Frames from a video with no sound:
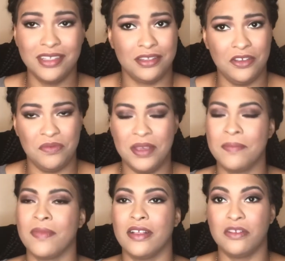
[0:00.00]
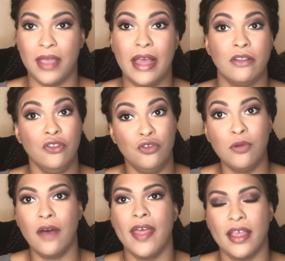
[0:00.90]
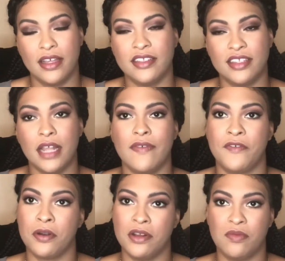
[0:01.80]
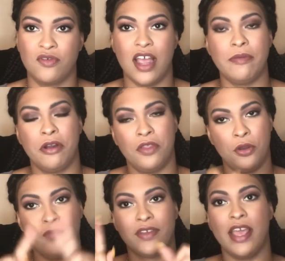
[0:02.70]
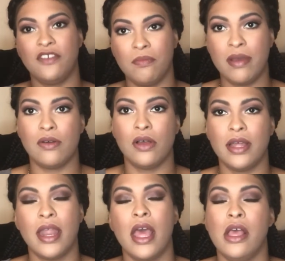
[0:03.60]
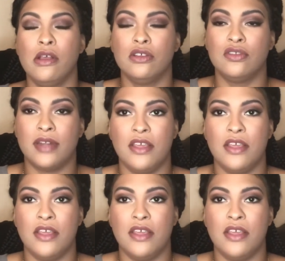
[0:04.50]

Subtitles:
excuse me. So yeah, do all that good stuff. If you're already subscribed, turn the notification bell on so